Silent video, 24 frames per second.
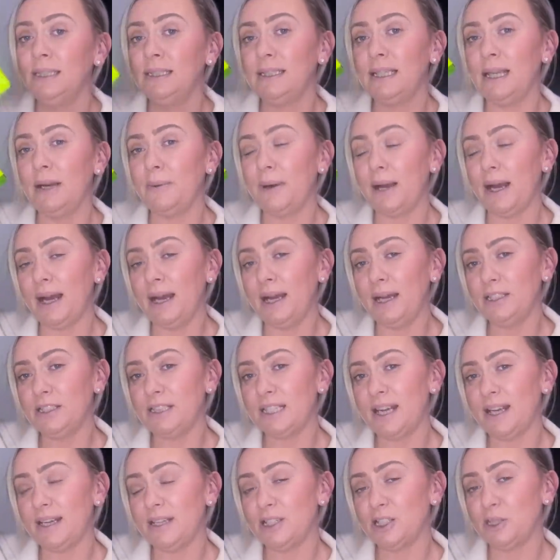Now I
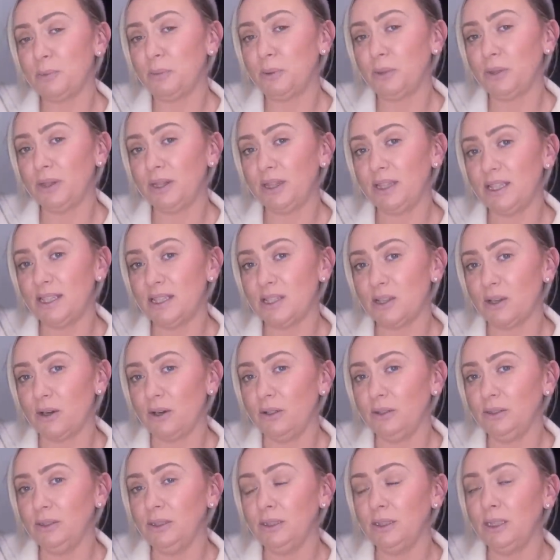tend to put this
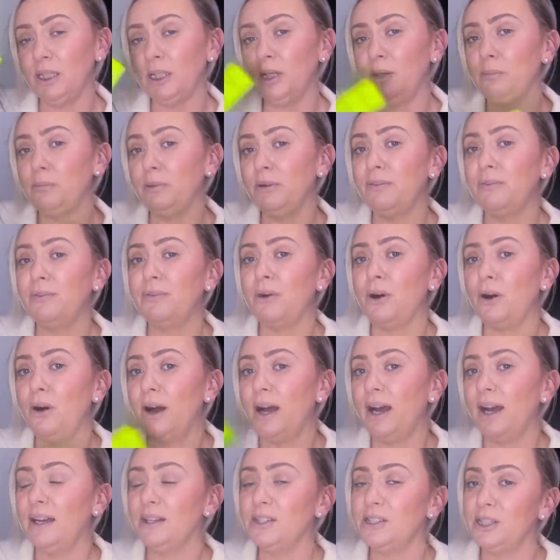on
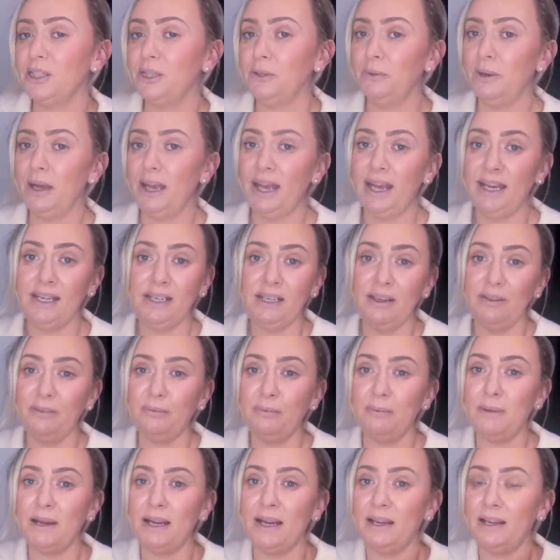before I do any of
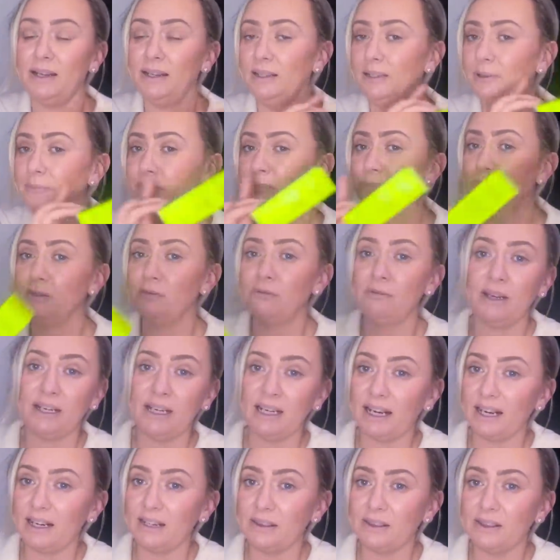my red
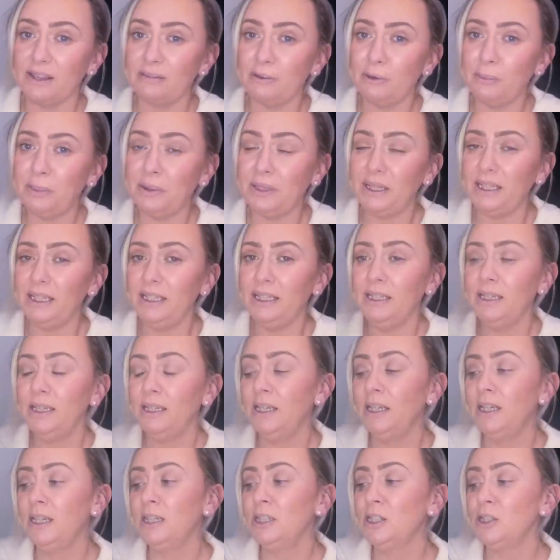light therapy.
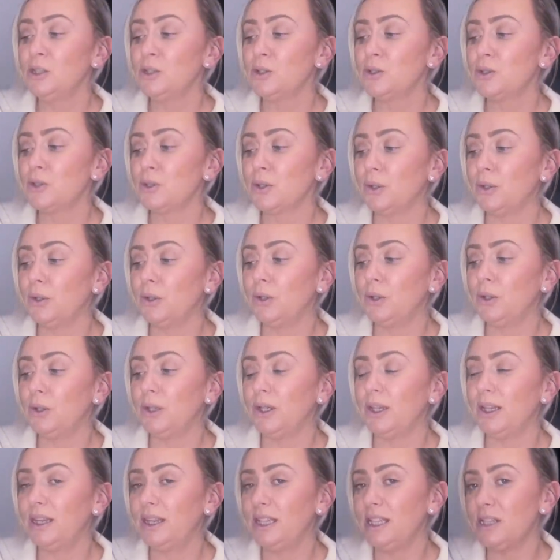So
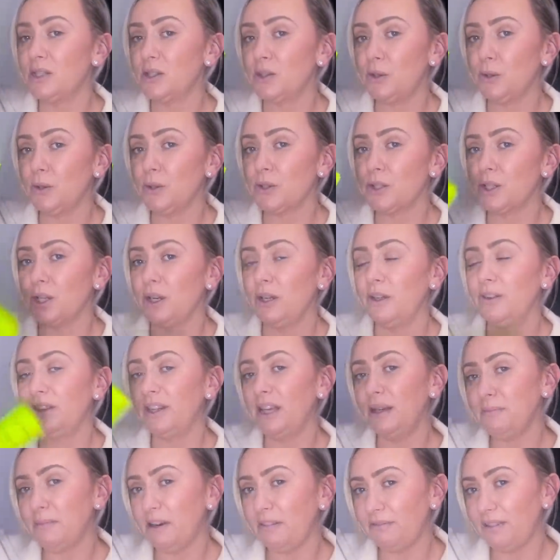this goes on,
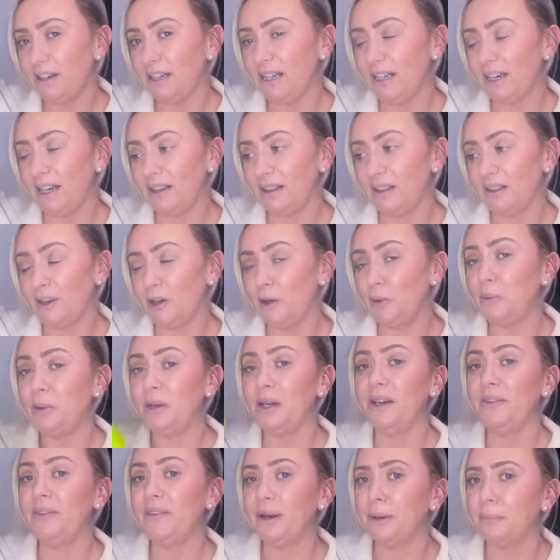then my red light
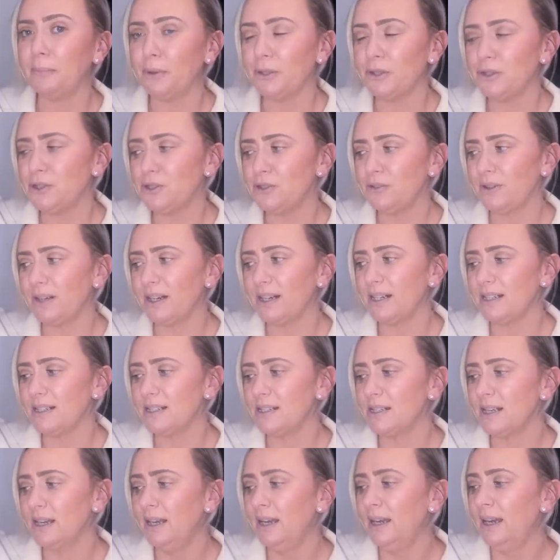therapy and then I
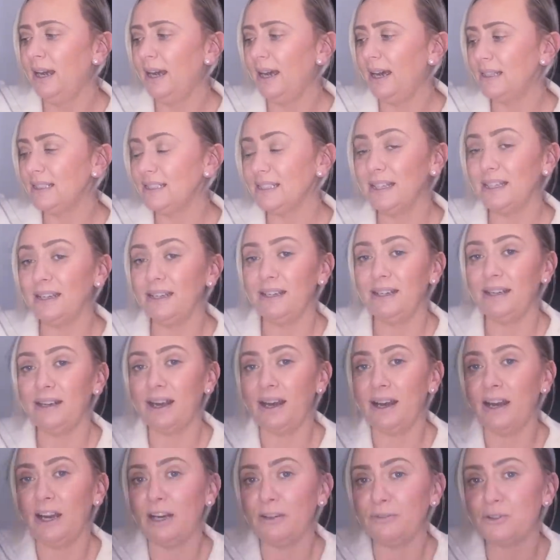moisturise. And again,
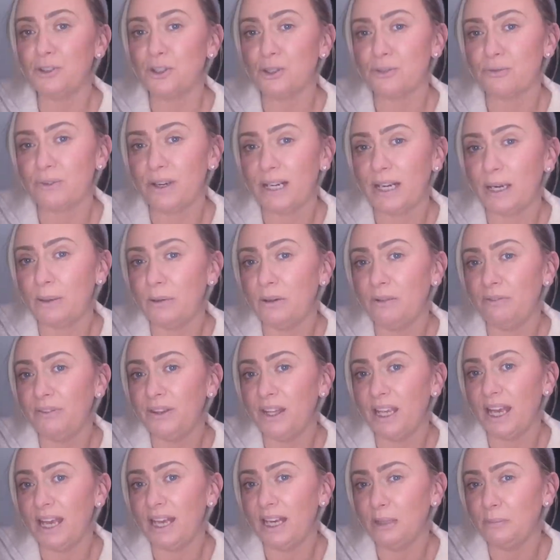I have just run out of
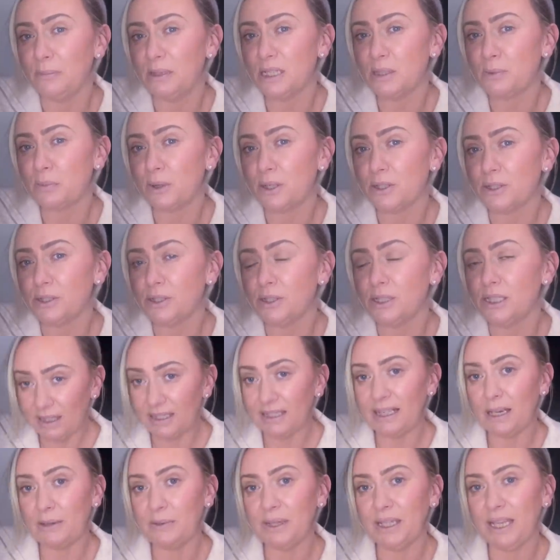the Elemis product.
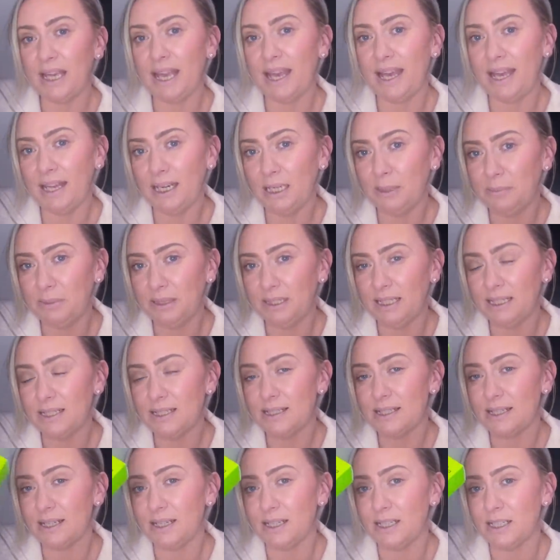Now the
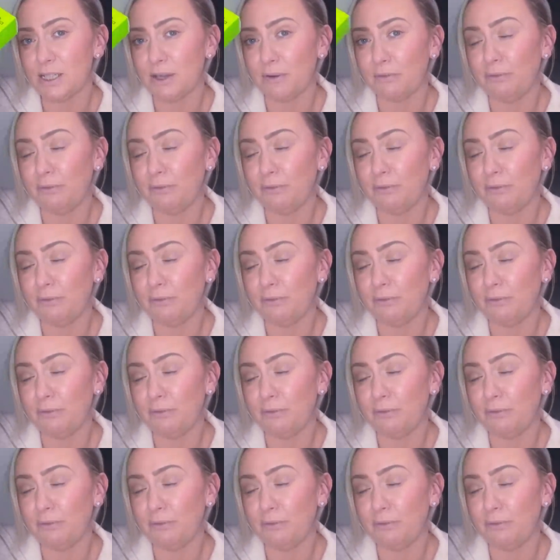Elemis is